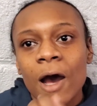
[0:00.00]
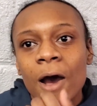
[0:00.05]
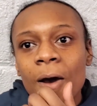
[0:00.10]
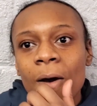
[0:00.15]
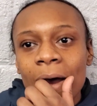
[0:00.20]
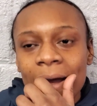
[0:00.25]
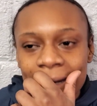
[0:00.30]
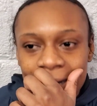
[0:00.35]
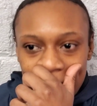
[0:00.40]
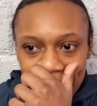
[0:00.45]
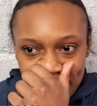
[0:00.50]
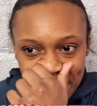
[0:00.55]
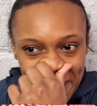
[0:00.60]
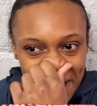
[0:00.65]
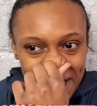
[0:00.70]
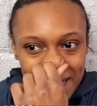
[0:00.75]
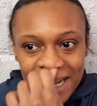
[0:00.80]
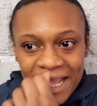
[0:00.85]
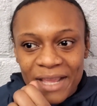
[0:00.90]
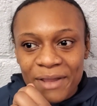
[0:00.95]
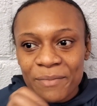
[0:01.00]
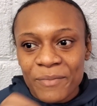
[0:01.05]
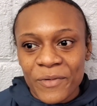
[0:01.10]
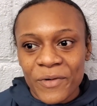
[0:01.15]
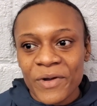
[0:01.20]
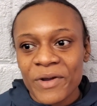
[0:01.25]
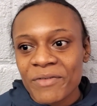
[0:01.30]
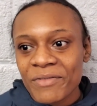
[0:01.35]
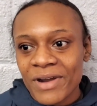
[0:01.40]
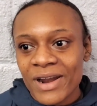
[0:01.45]
I like
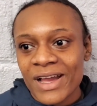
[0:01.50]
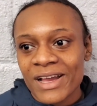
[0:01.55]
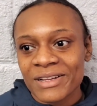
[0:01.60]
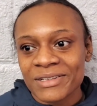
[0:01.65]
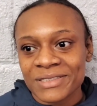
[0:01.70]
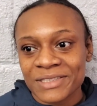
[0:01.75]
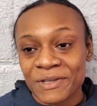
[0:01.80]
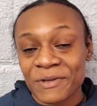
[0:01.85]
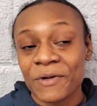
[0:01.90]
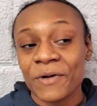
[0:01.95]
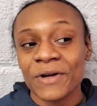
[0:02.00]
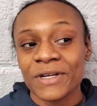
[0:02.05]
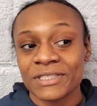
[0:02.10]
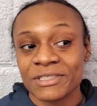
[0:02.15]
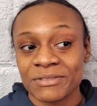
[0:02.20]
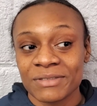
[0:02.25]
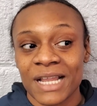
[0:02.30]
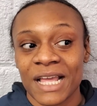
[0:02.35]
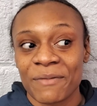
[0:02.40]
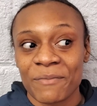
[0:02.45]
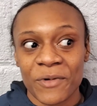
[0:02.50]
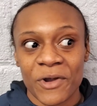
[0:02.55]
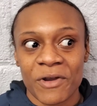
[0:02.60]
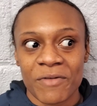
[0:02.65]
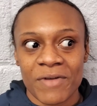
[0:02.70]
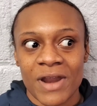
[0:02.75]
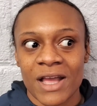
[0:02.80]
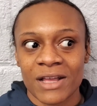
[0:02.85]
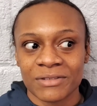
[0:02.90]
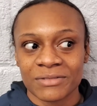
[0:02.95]
more rounds. Of course, you like more
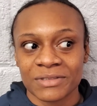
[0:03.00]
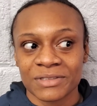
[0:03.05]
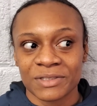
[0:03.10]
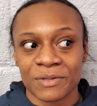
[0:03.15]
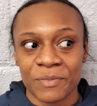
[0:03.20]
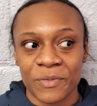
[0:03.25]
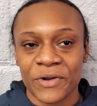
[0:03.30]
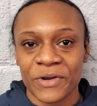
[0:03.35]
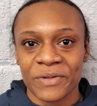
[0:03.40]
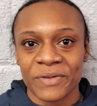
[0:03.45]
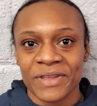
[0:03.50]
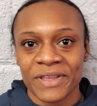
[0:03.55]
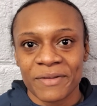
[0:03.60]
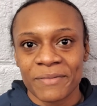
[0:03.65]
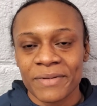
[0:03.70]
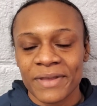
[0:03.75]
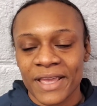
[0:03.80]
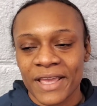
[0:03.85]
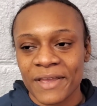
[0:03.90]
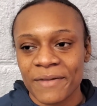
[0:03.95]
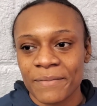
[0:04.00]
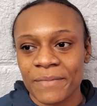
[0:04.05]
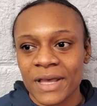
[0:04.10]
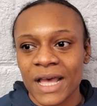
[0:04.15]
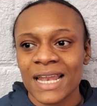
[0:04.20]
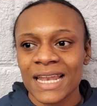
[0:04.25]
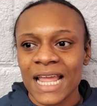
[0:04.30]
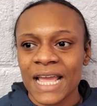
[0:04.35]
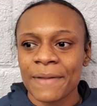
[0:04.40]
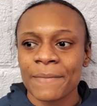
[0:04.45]
rounds the more you get paid, but
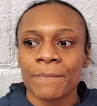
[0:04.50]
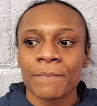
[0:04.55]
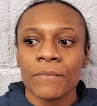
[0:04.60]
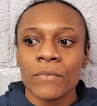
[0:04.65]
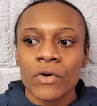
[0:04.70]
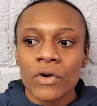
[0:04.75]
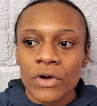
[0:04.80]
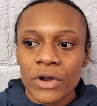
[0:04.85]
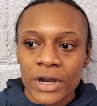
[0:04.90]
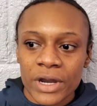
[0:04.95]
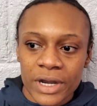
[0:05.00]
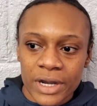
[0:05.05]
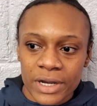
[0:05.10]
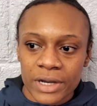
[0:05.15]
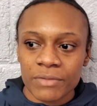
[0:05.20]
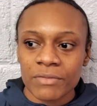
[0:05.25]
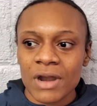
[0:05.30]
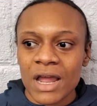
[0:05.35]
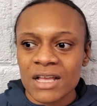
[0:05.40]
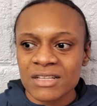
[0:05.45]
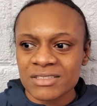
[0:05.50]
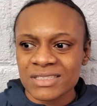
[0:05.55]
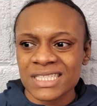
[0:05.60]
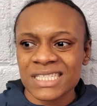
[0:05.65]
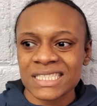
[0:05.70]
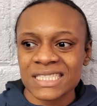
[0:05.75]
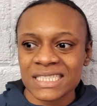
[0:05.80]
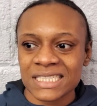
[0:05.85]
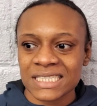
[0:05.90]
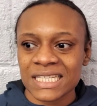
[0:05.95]
I like more rounds
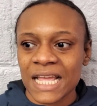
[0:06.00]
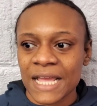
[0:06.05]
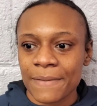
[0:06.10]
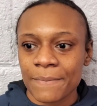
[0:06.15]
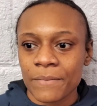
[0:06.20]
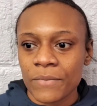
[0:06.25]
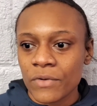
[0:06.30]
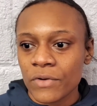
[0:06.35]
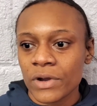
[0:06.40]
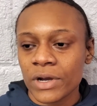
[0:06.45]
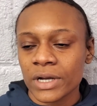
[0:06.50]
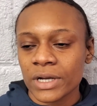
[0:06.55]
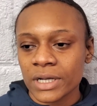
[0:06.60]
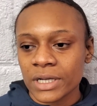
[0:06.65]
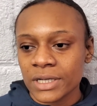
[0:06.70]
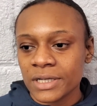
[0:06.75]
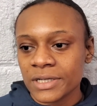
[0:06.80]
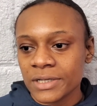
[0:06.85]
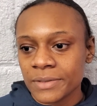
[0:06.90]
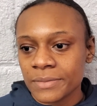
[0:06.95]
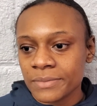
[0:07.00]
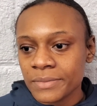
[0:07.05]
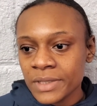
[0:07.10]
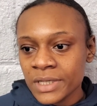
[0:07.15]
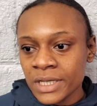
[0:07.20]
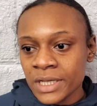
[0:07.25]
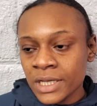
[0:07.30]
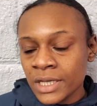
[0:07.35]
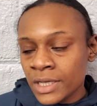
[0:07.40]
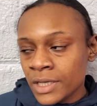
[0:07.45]
because it's like more
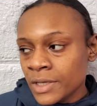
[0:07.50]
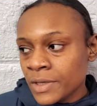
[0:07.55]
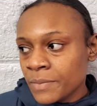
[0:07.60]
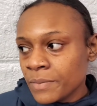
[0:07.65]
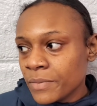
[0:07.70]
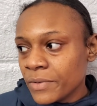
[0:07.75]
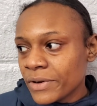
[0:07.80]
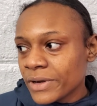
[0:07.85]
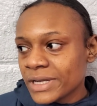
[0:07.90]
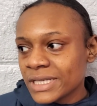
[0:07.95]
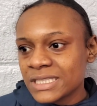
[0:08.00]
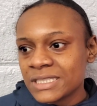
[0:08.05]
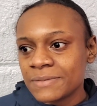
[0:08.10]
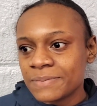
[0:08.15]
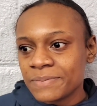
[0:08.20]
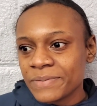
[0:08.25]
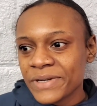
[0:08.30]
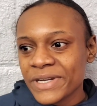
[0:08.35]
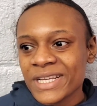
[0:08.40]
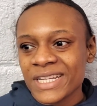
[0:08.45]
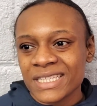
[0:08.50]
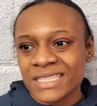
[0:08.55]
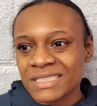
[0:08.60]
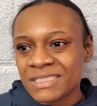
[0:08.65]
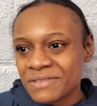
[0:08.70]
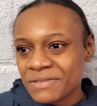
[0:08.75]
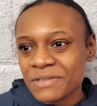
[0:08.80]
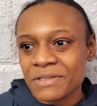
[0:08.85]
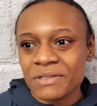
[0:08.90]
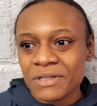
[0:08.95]

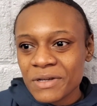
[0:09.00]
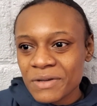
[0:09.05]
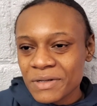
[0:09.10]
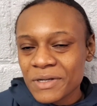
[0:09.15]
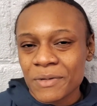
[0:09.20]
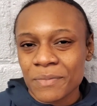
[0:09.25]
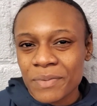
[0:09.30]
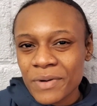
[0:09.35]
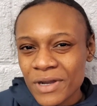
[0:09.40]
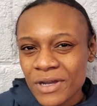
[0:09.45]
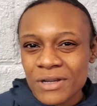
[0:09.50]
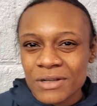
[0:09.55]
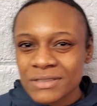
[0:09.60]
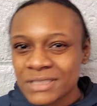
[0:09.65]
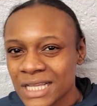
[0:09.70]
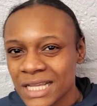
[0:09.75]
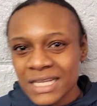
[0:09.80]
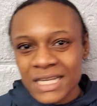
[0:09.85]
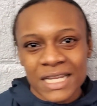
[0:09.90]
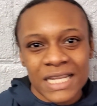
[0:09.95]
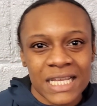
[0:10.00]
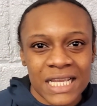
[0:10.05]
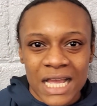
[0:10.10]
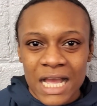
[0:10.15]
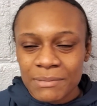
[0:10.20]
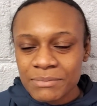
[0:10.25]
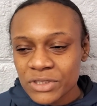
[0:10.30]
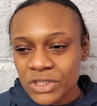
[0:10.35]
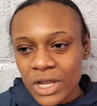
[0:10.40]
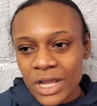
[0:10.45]
experience. You know, in the pros,
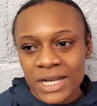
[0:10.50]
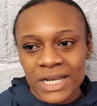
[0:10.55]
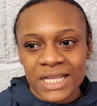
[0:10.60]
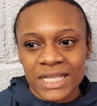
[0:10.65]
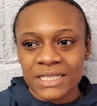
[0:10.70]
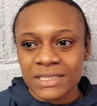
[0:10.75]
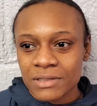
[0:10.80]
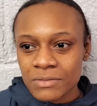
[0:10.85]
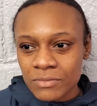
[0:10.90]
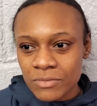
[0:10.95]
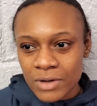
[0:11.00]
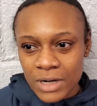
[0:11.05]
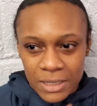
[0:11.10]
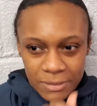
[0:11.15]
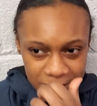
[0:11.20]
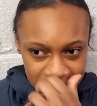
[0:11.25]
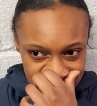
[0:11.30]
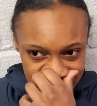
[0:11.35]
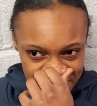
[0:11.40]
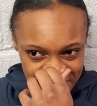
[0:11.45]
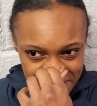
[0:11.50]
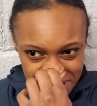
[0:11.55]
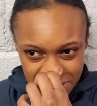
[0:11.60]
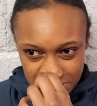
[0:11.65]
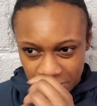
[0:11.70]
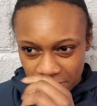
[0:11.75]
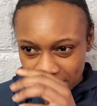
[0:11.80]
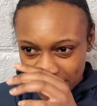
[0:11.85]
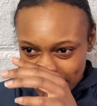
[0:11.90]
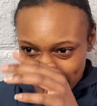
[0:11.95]
I'm trying to get them rounds in
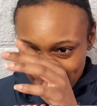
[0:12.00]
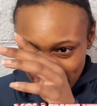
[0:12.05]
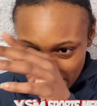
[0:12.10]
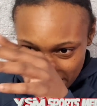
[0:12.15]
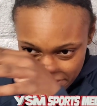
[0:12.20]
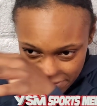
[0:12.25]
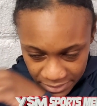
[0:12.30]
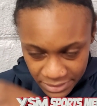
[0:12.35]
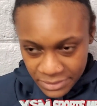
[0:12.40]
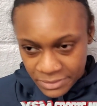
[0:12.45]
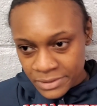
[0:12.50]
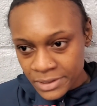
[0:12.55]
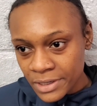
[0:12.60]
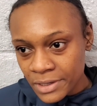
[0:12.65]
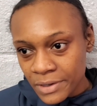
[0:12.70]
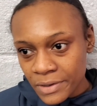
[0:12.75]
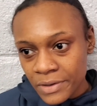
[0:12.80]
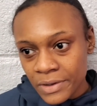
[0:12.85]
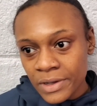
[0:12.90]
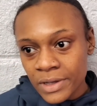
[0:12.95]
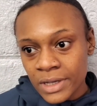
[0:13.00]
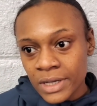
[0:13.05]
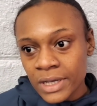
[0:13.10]
so I can have, you know,